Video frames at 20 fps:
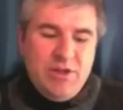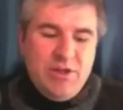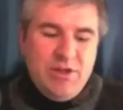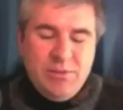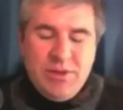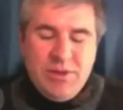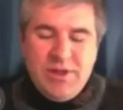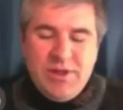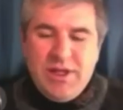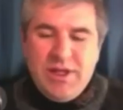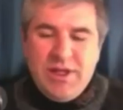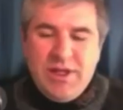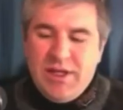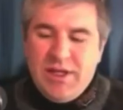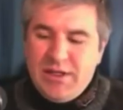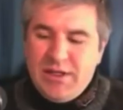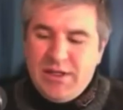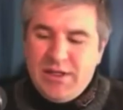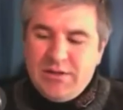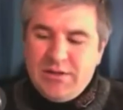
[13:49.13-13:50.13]
Cuba,
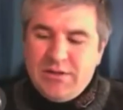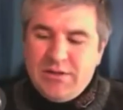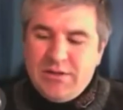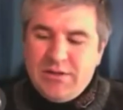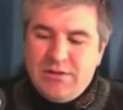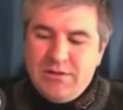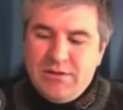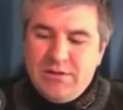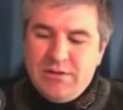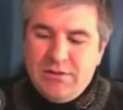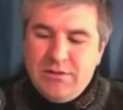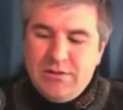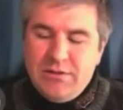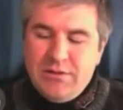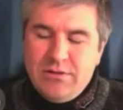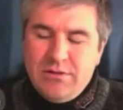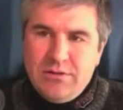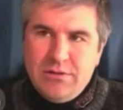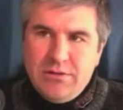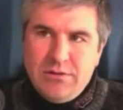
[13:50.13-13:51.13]
and
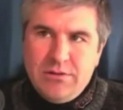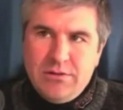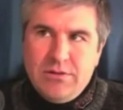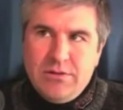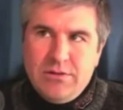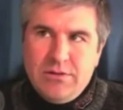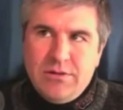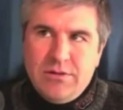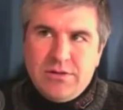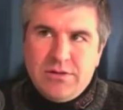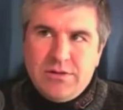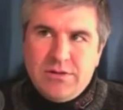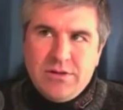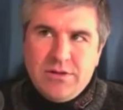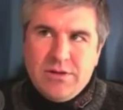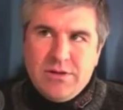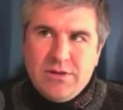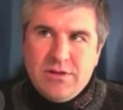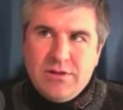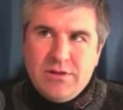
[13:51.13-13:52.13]
let's
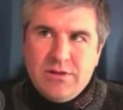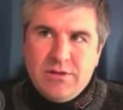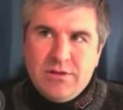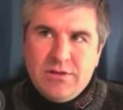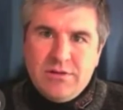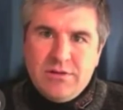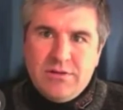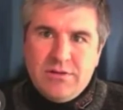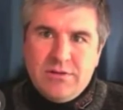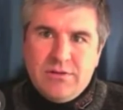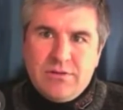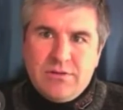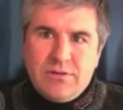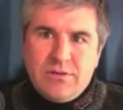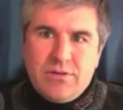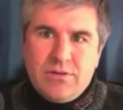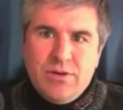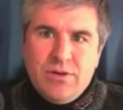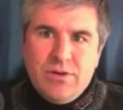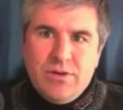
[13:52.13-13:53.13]
see.
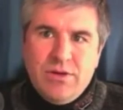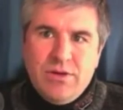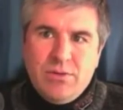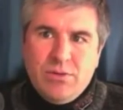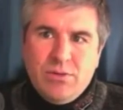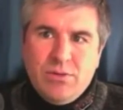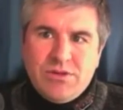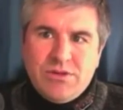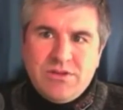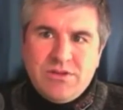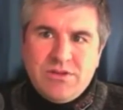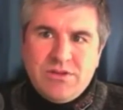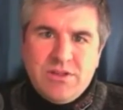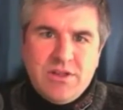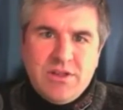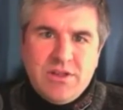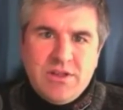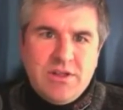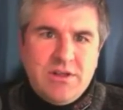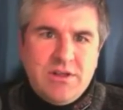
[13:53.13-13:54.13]
Korea
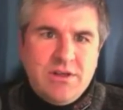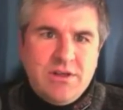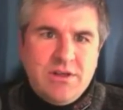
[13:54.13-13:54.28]
wasn't in it.